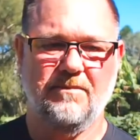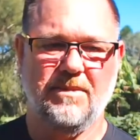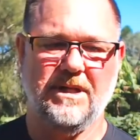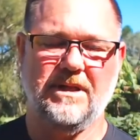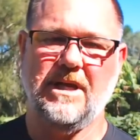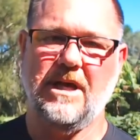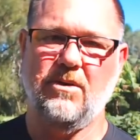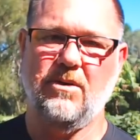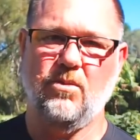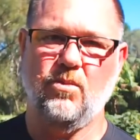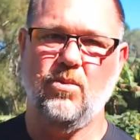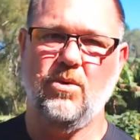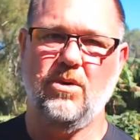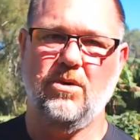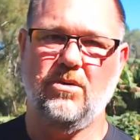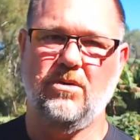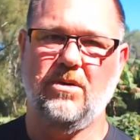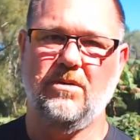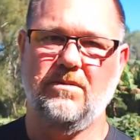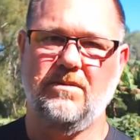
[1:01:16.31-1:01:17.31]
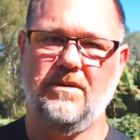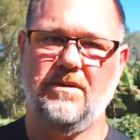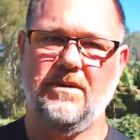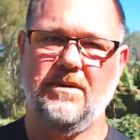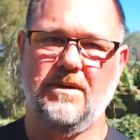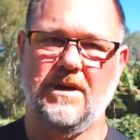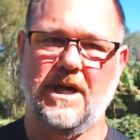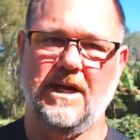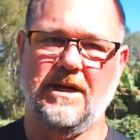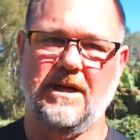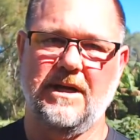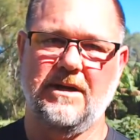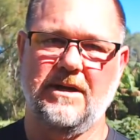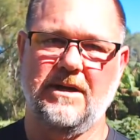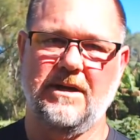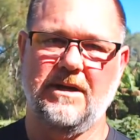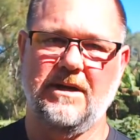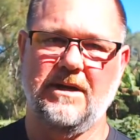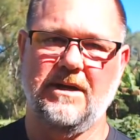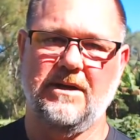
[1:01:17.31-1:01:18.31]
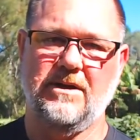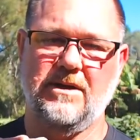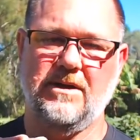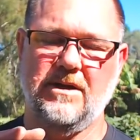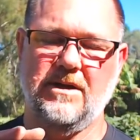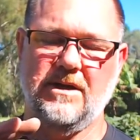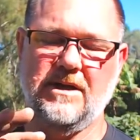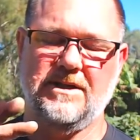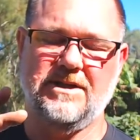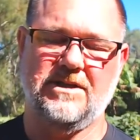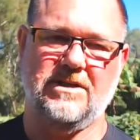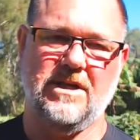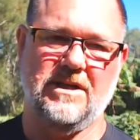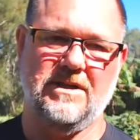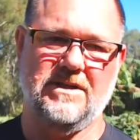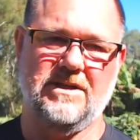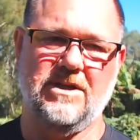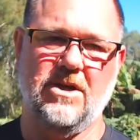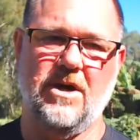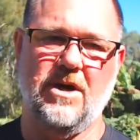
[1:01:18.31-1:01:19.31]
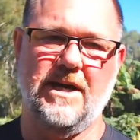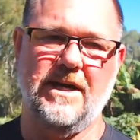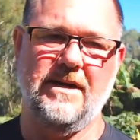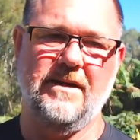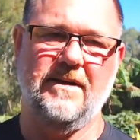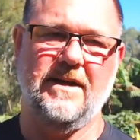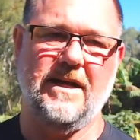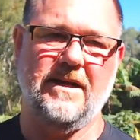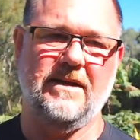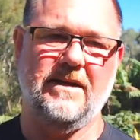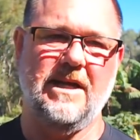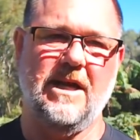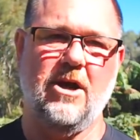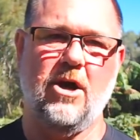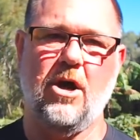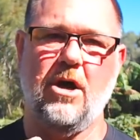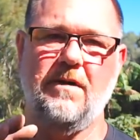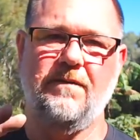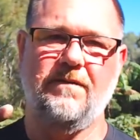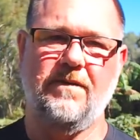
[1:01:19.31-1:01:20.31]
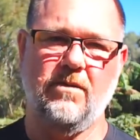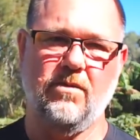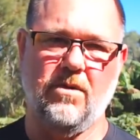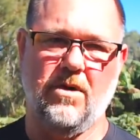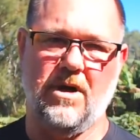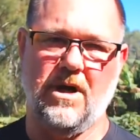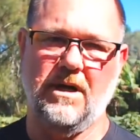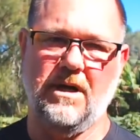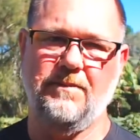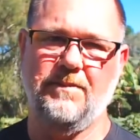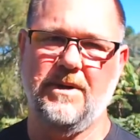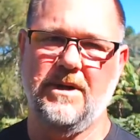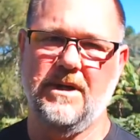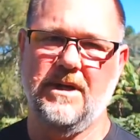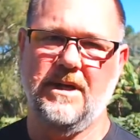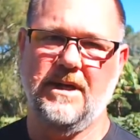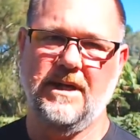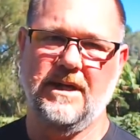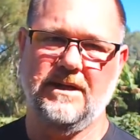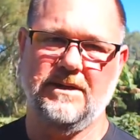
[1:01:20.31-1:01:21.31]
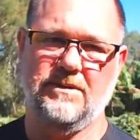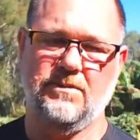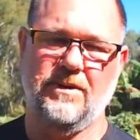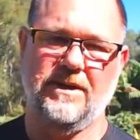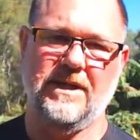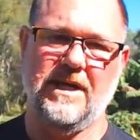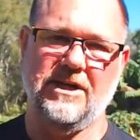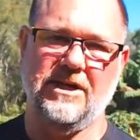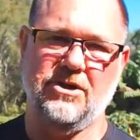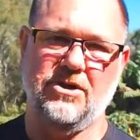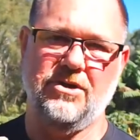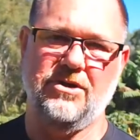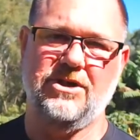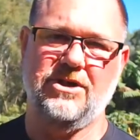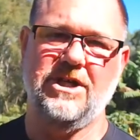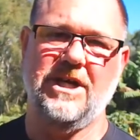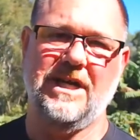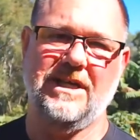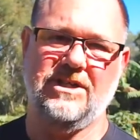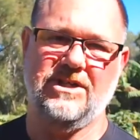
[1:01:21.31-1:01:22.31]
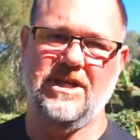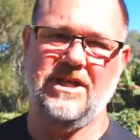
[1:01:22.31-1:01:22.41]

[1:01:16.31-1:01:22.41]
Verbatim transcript: But they will, a sign that they're overripe is when they do change color.